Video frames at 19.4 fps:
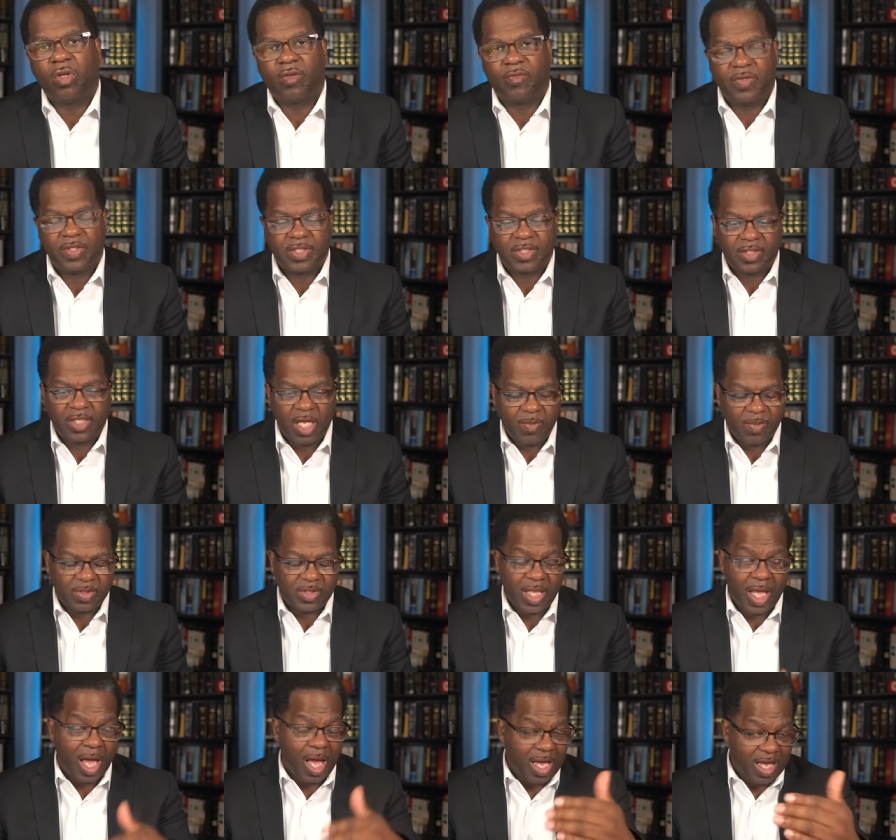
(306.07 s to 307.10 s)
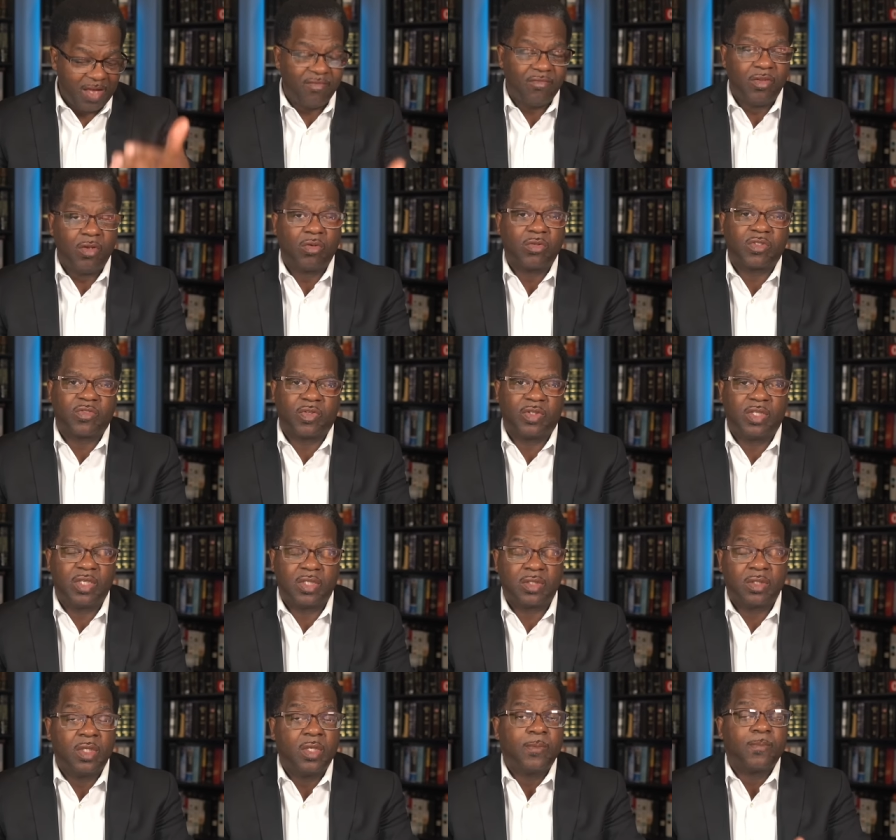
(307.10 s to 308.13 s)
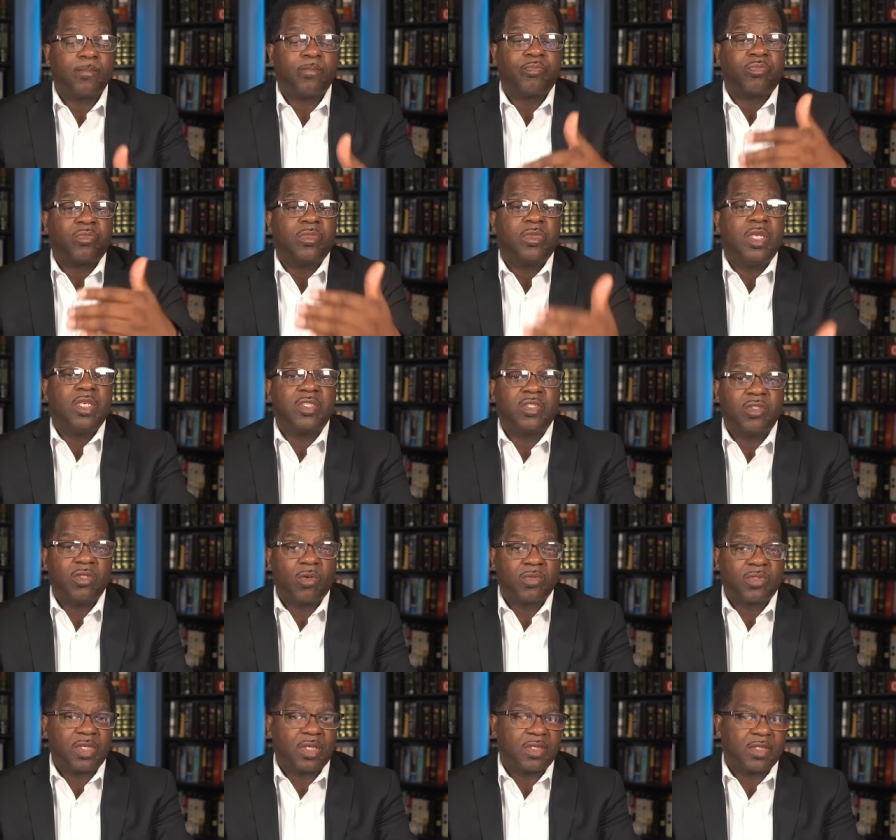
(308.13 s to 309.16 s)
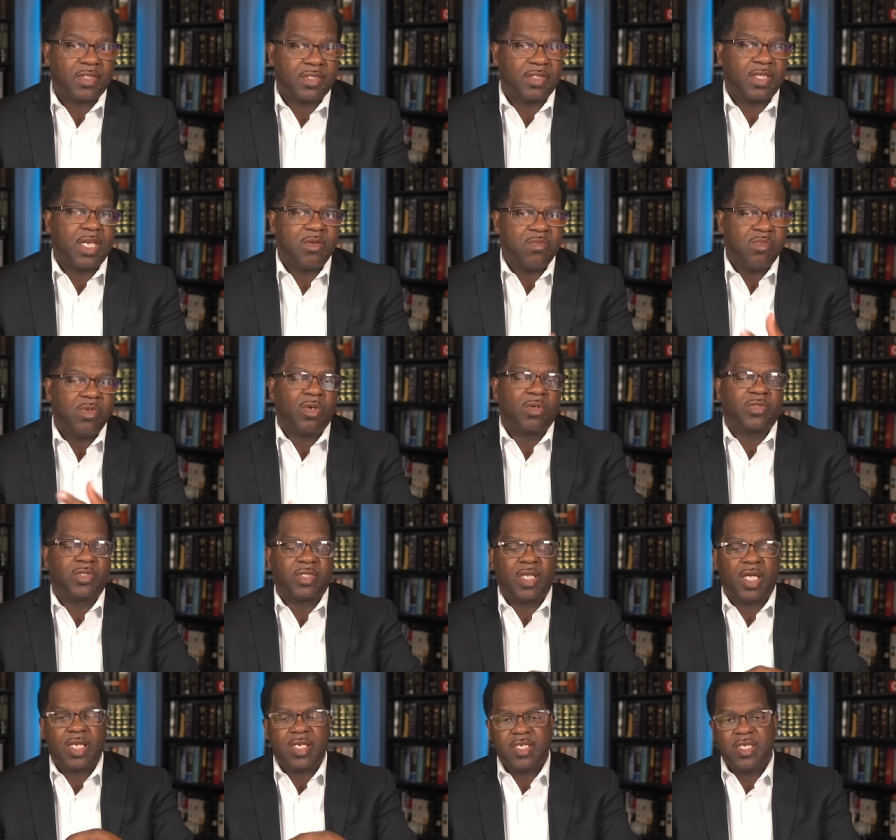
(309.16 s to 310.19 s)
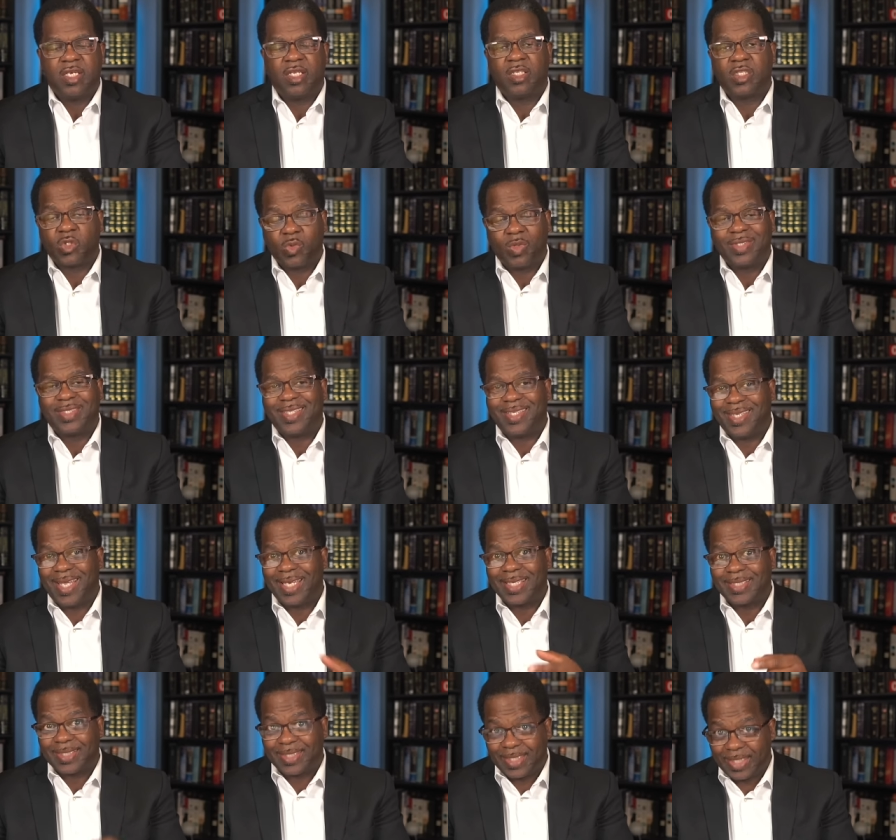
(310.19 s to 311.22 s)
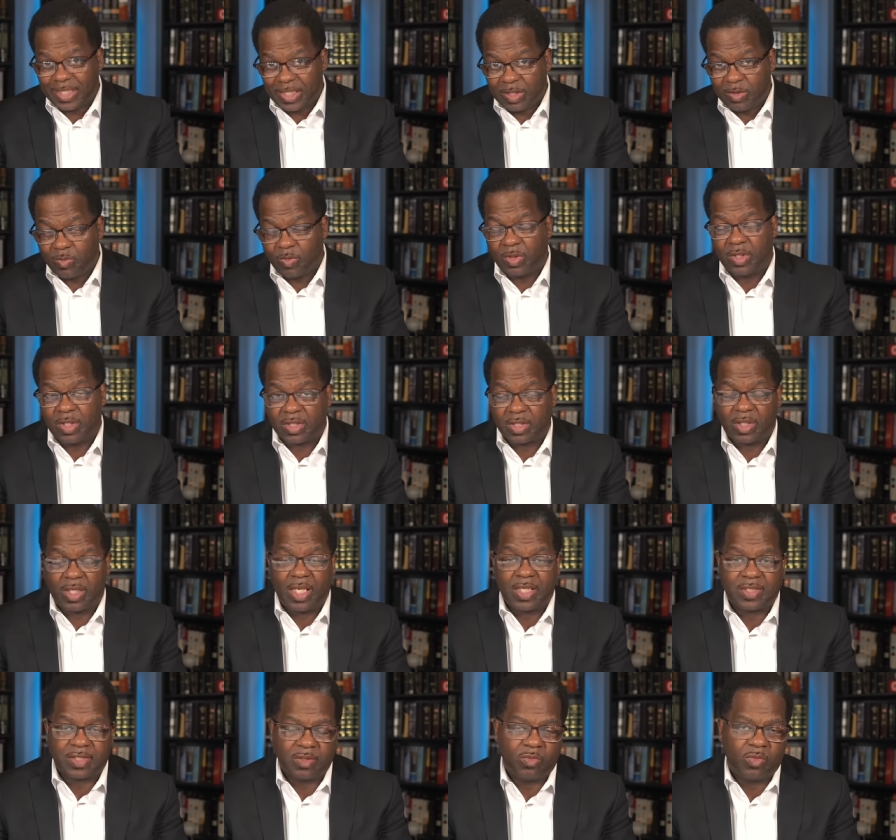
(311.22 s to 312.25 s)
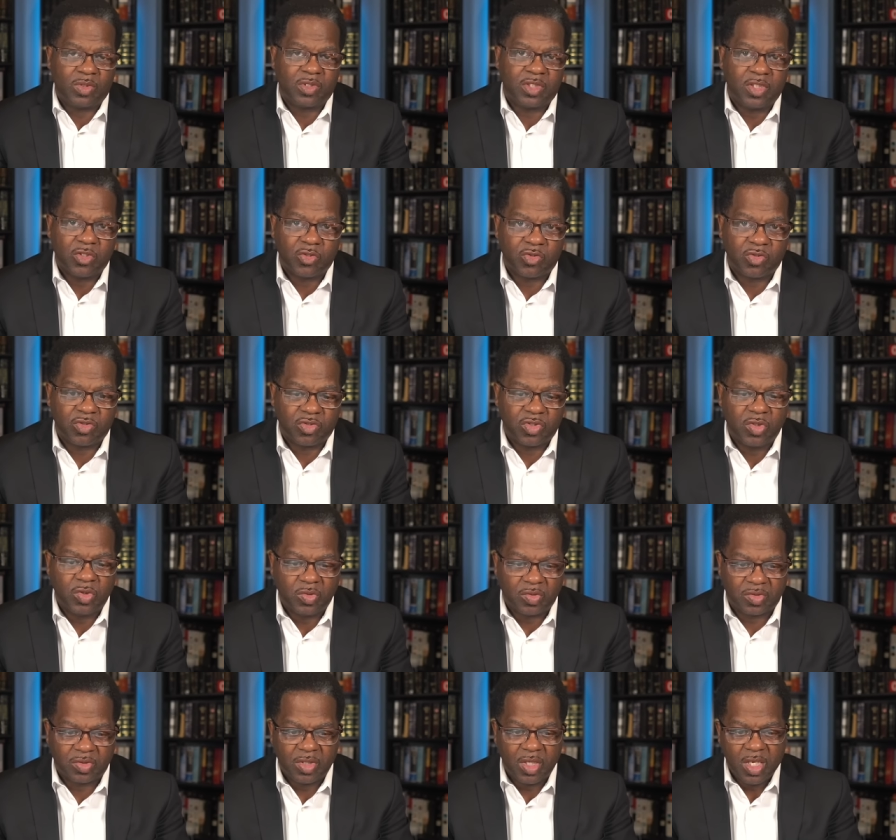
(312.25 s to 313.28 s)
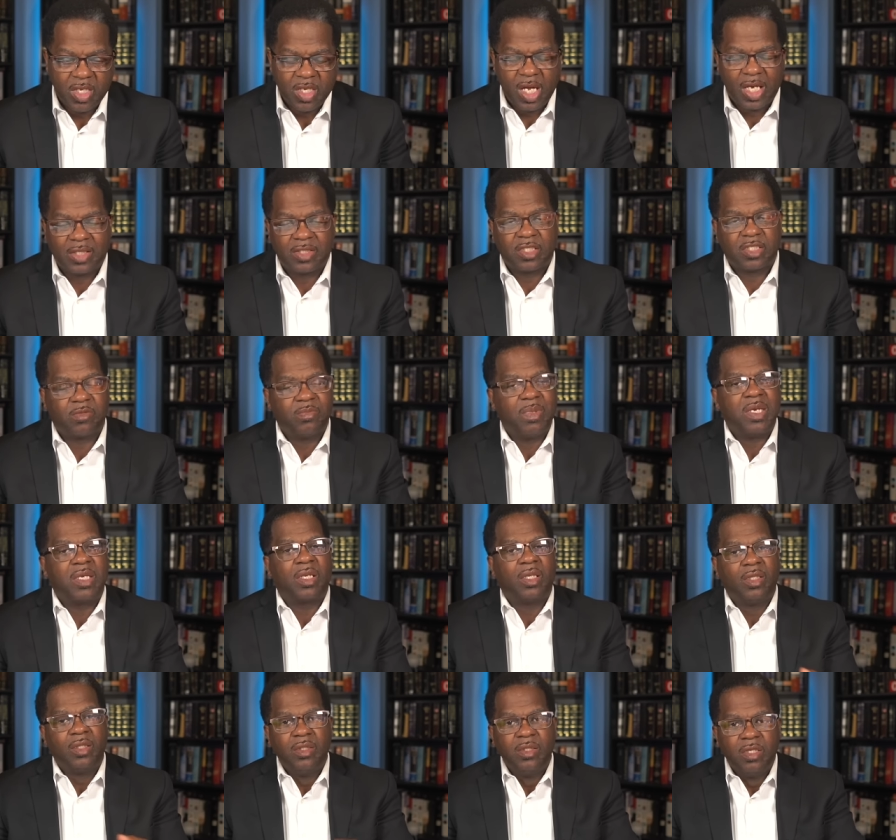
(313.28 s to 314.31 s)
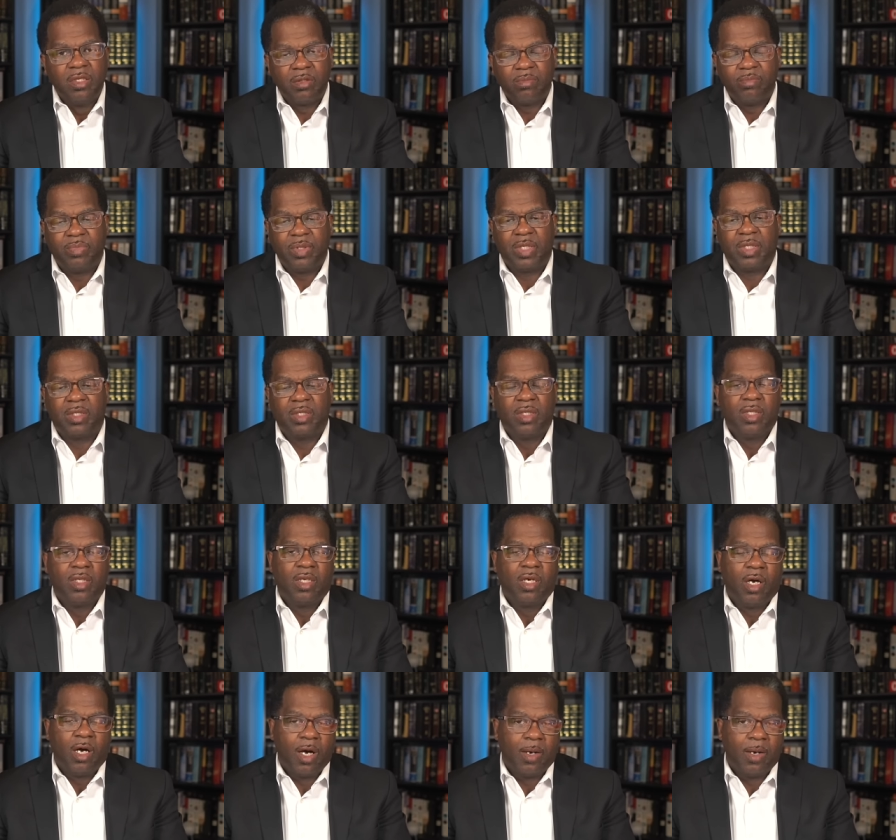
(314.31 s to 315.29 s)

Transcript: all of his statements. Now, I have notes for this. These notes are the same notes that I did in 2019 when this lesson was introduced. I just made a little bit